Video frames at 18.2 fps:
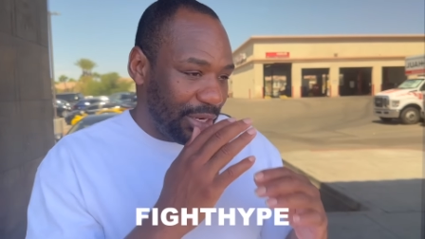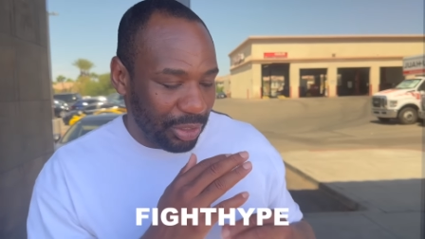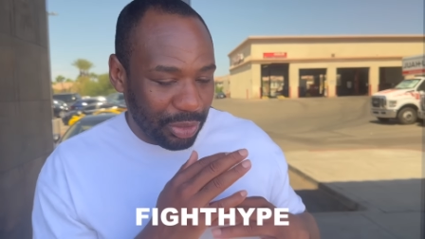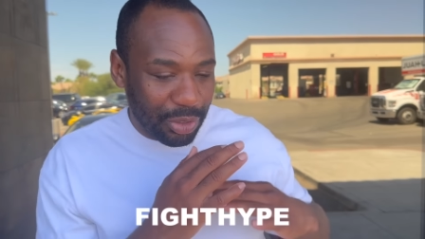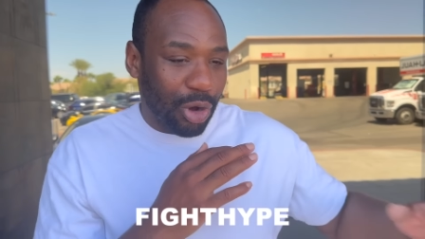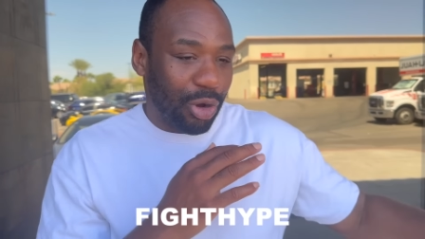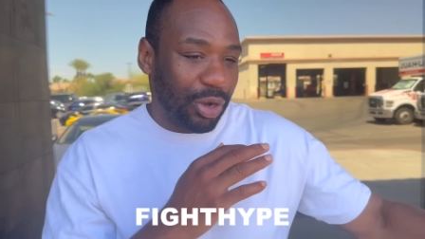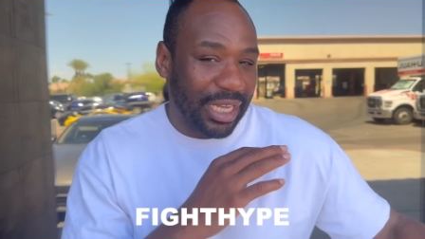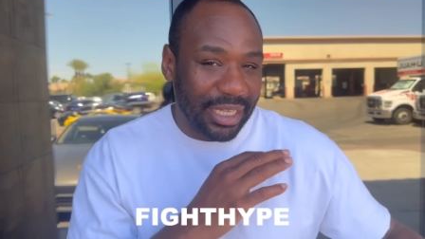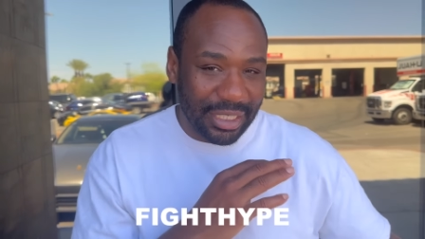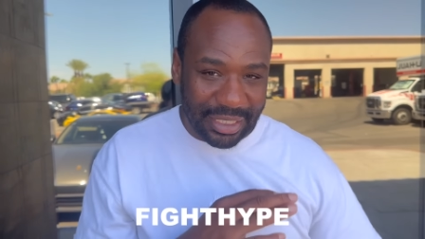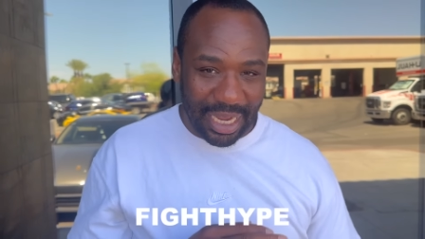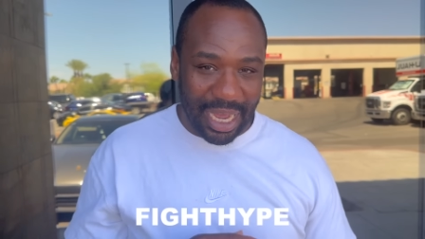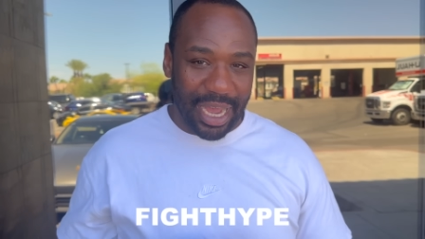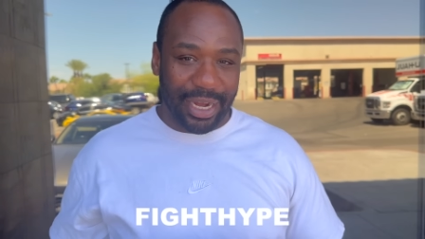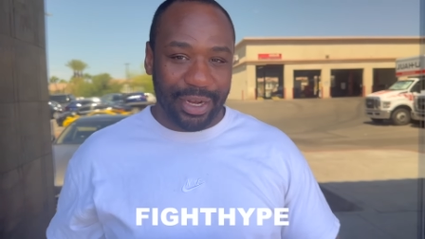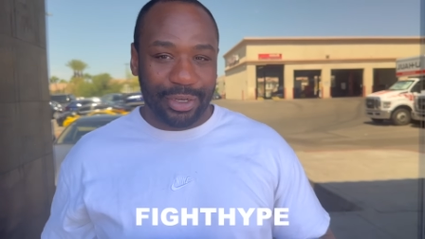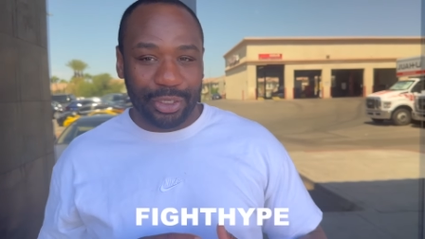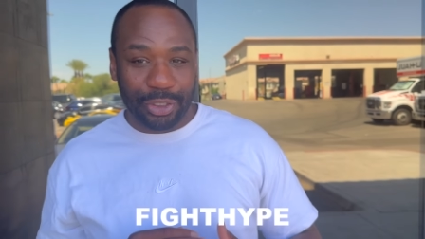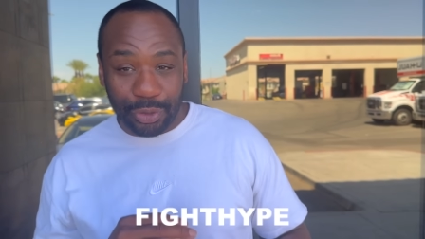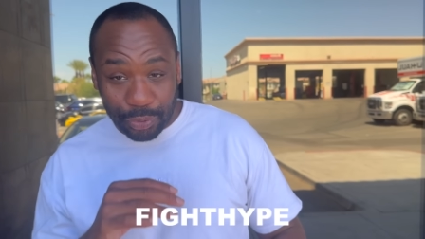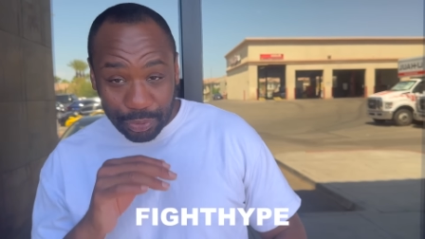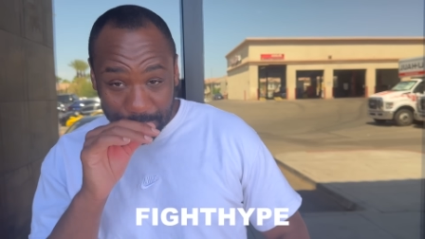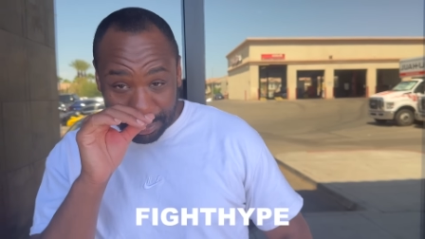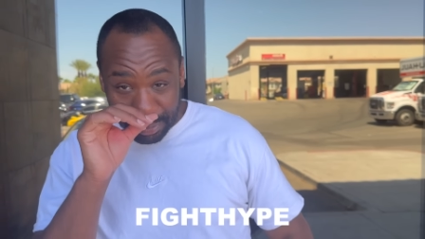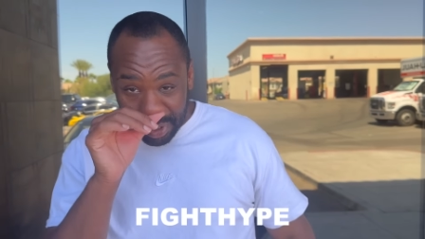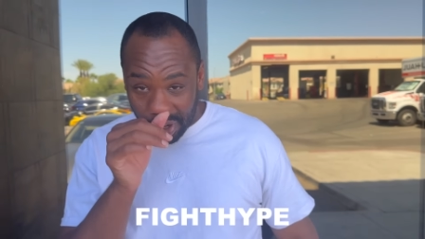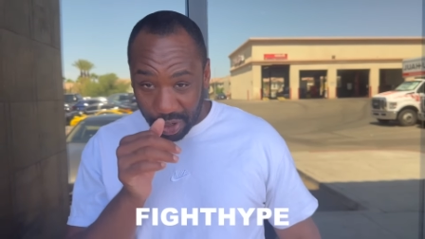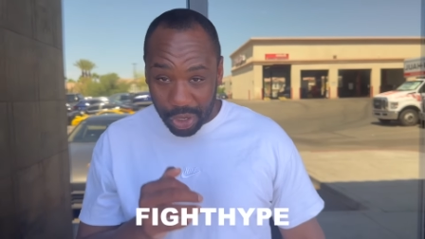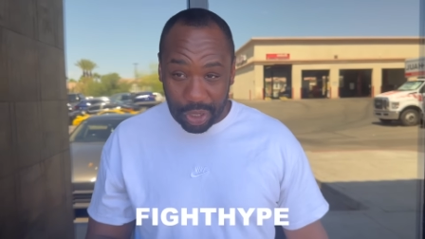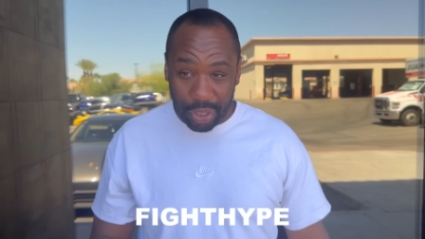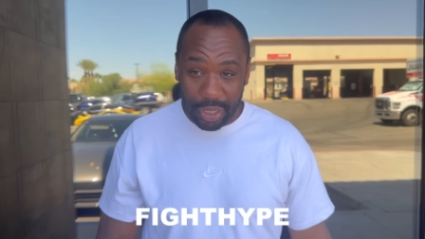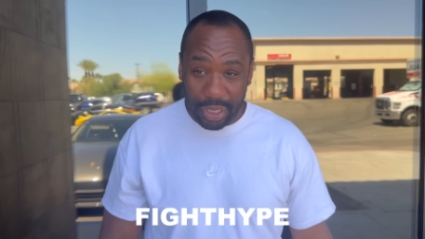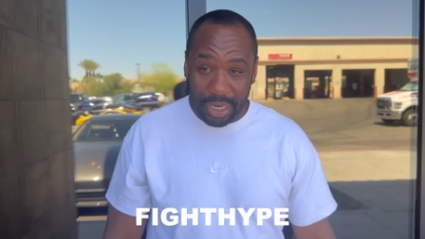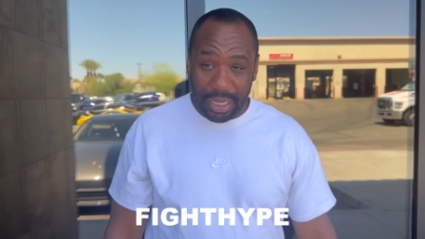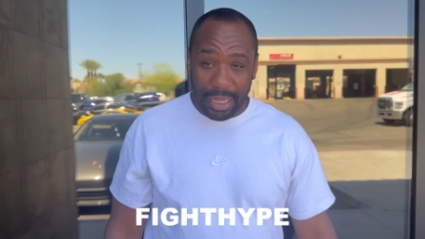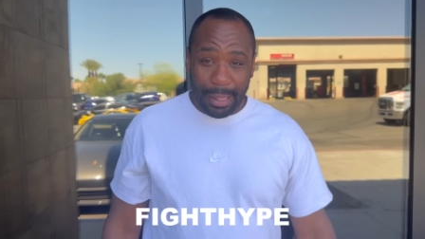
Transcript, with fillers: you going to get tired. you too small.